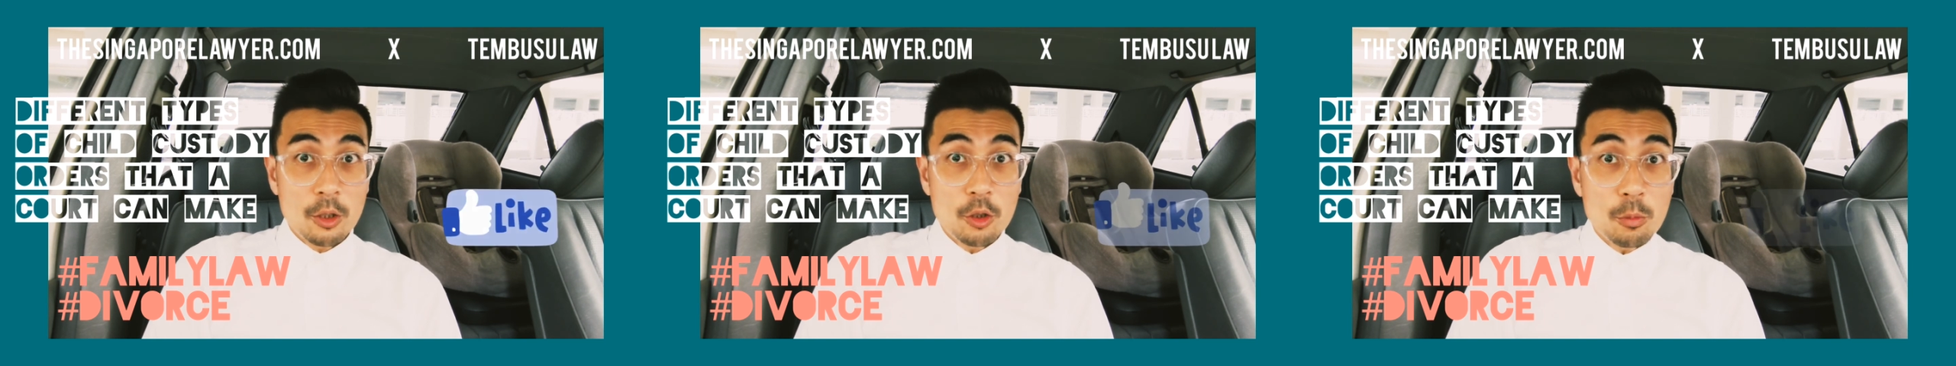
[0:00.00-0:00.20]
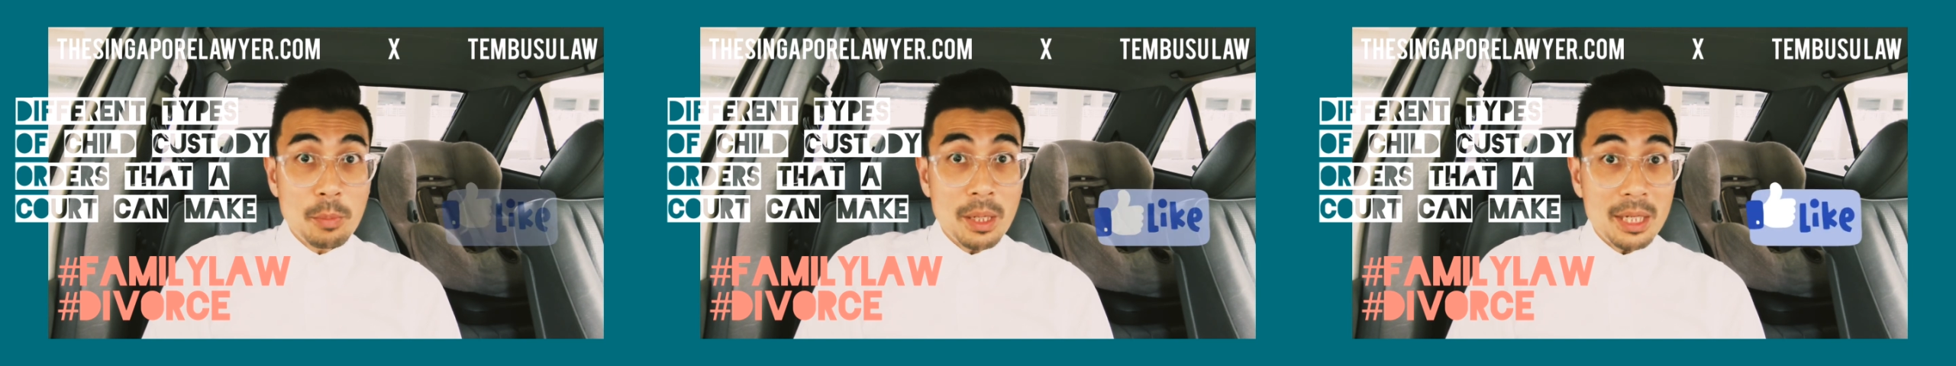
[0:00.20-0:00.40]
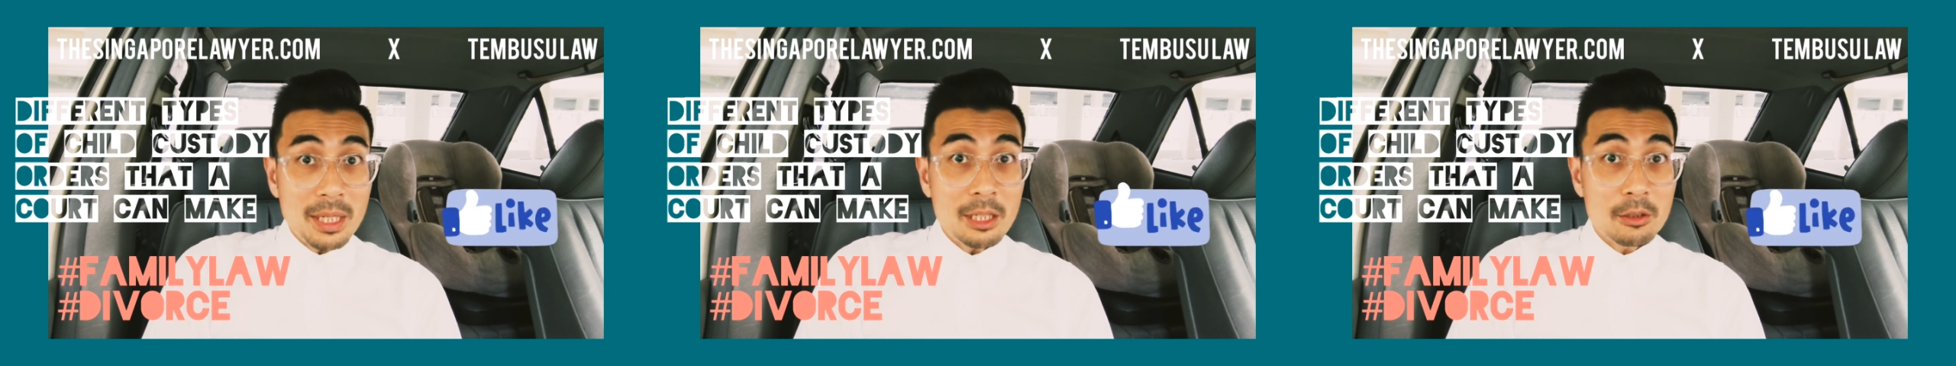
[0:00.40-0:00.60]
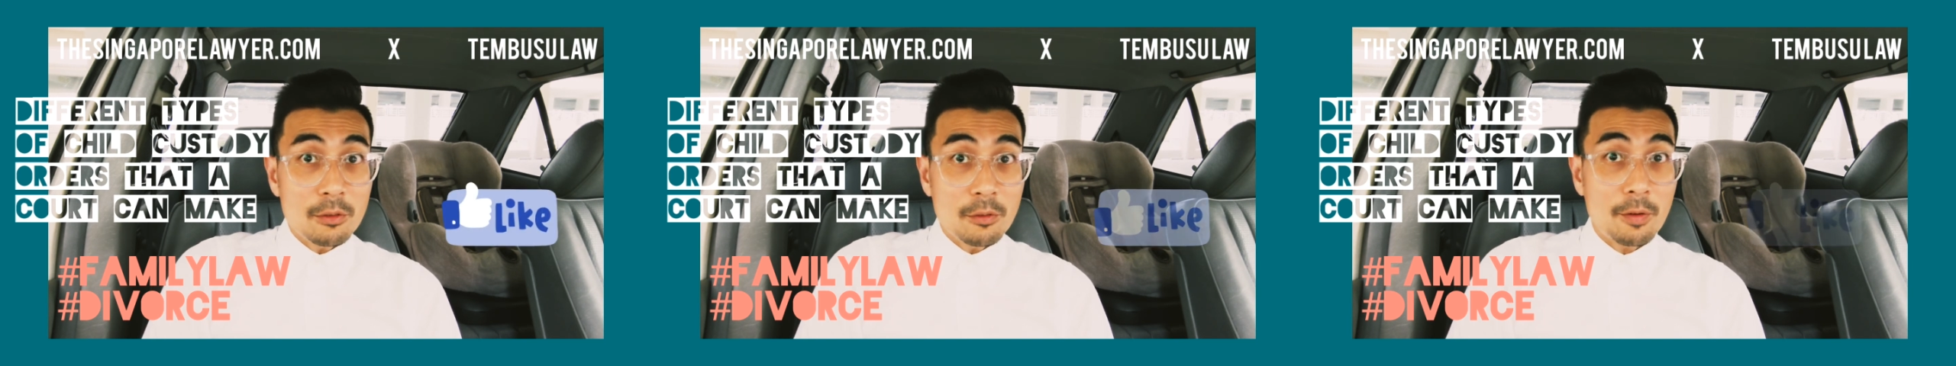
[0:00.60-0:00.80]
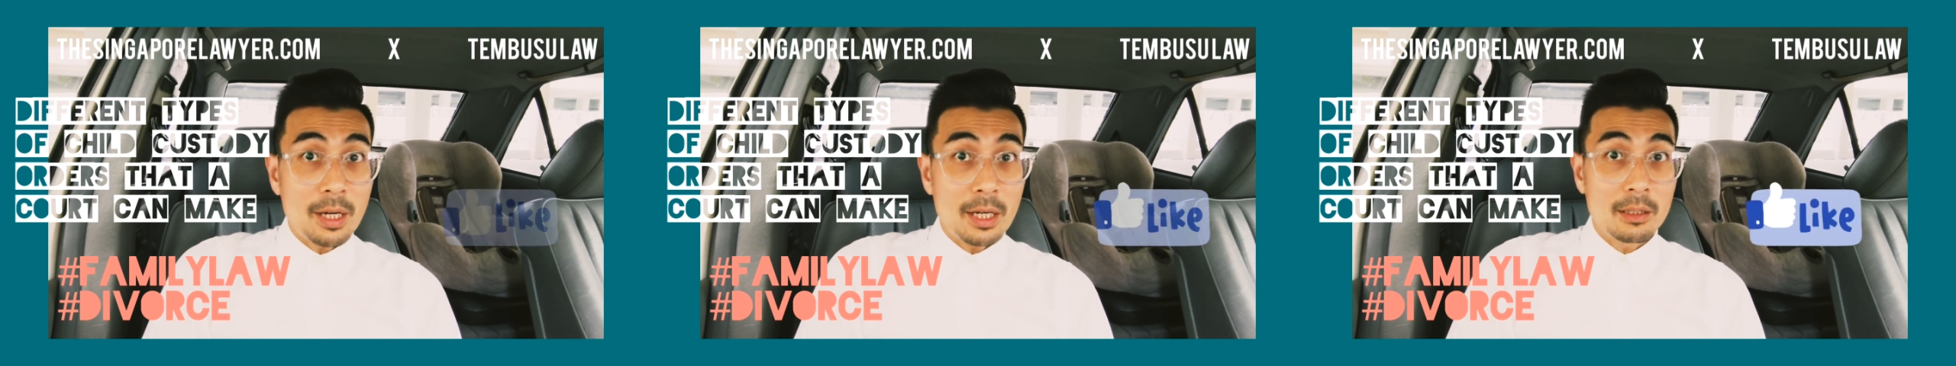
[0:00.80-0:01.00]
you may need to
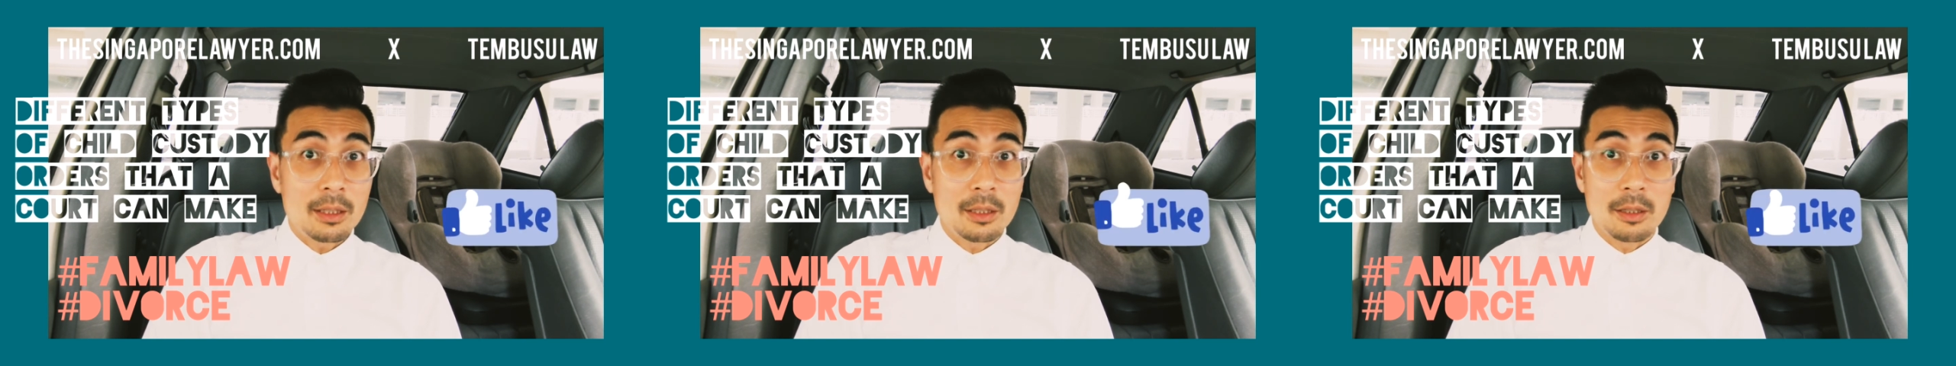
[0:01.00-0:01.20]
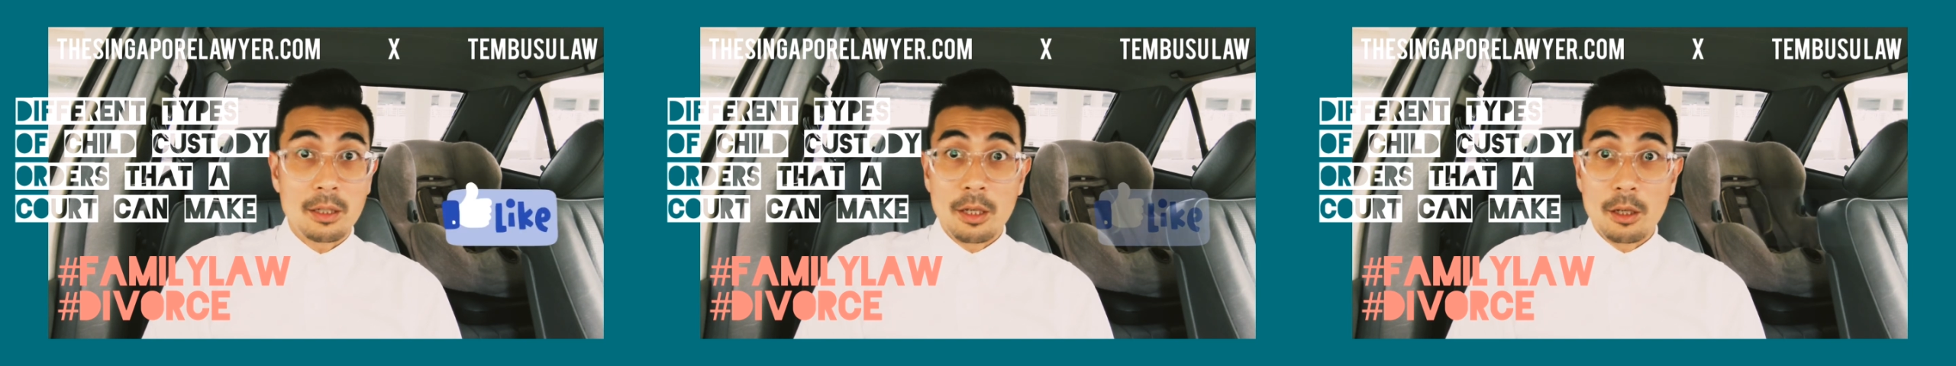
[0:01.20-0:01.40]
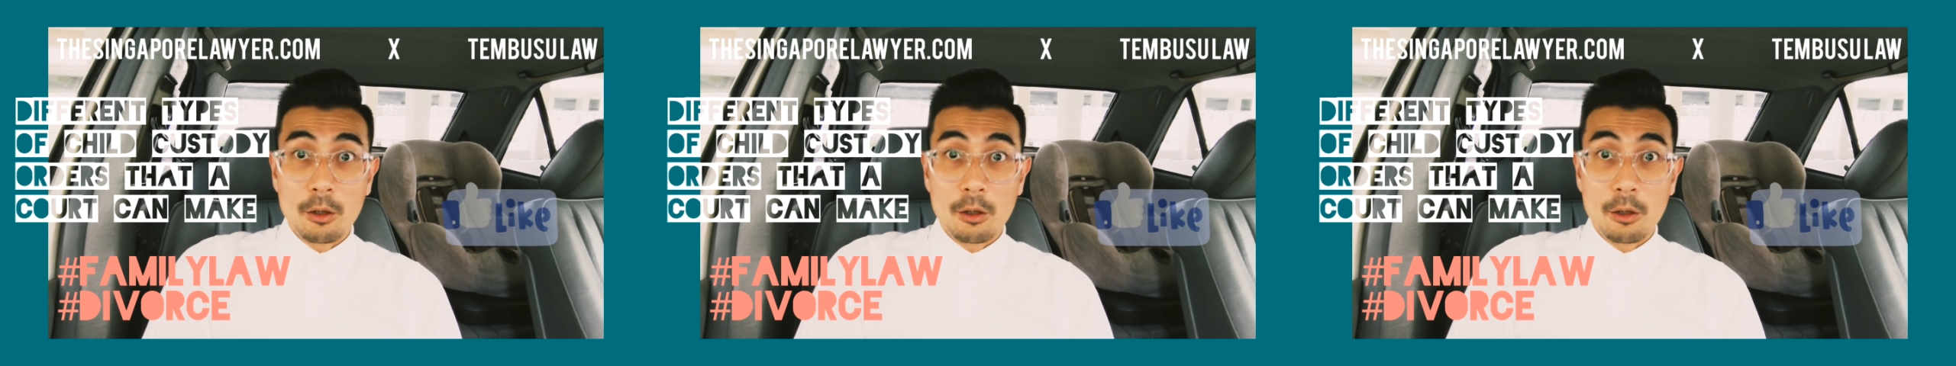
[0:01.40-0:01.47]
file a